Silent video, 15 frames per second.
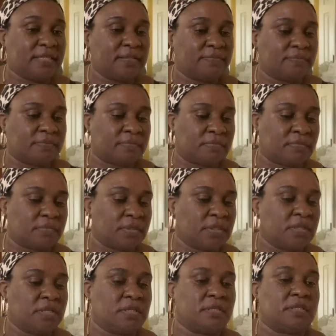I
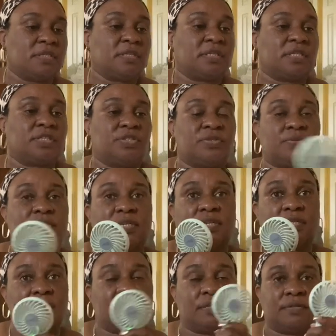think I showed
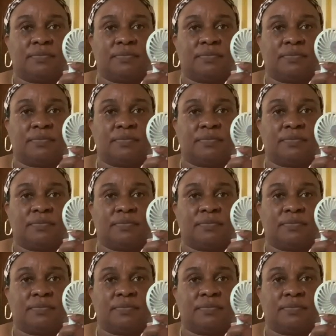it.